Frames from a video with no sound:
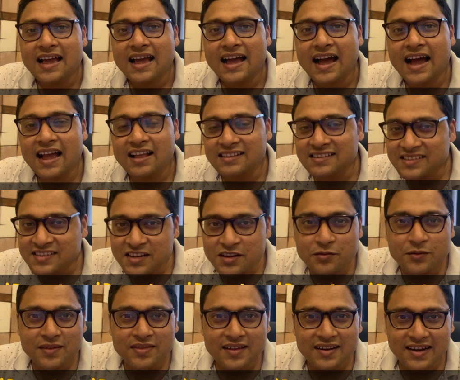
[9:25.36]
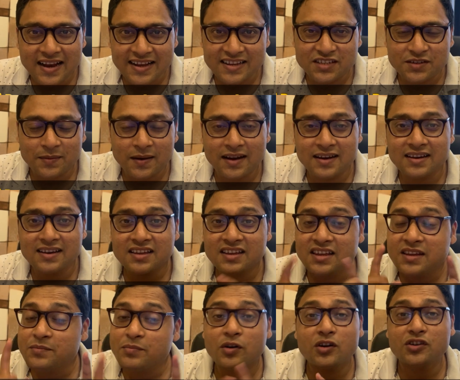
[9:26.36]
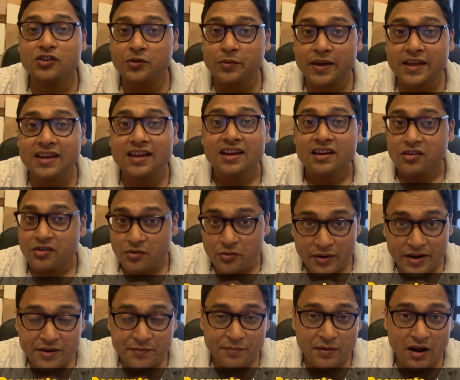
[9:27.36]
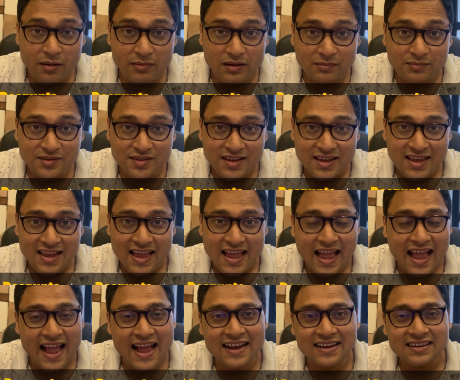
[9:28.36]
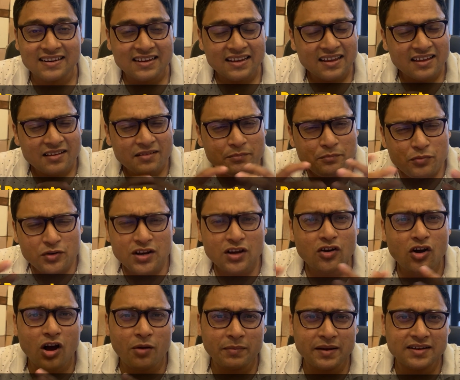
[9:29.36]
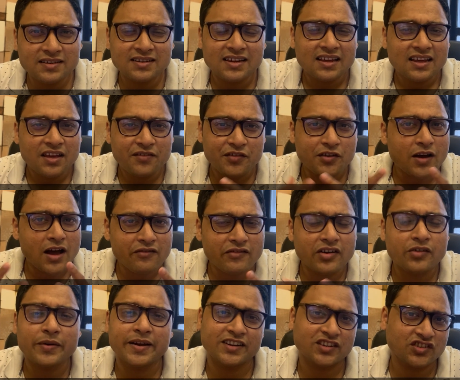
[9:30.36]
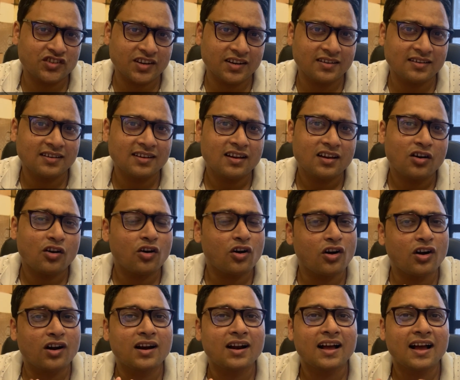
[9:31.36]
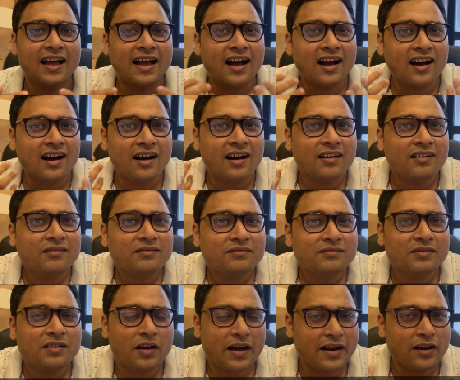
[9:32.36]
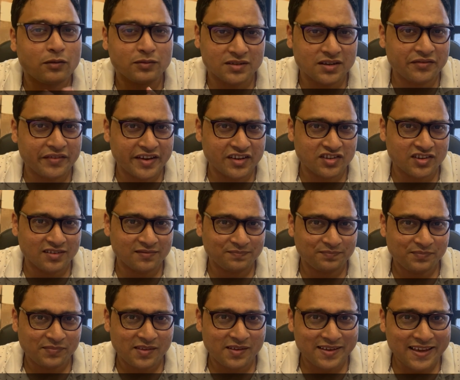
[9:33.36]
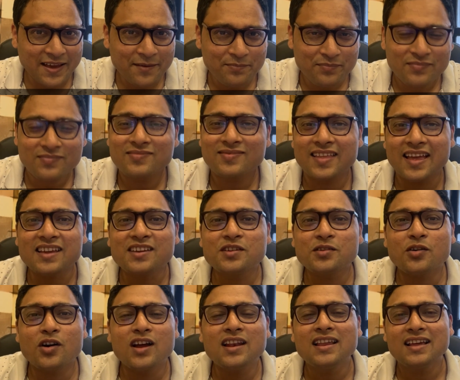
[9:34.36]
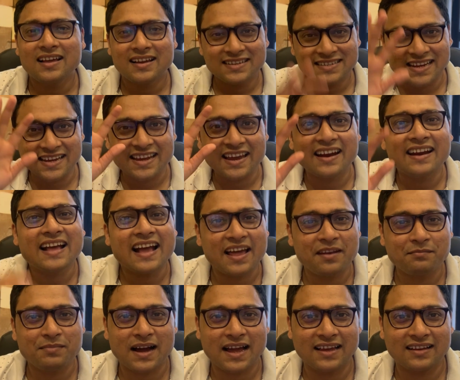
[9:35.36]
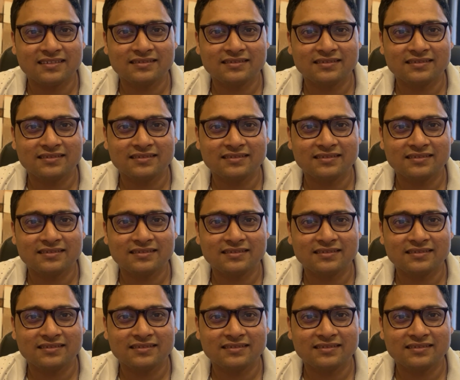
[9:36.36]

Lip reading: I'll see you in the next one. Keep on doing great problems and put a comment if you have a question or an observation. Okay? Thank you all. Take care and bye.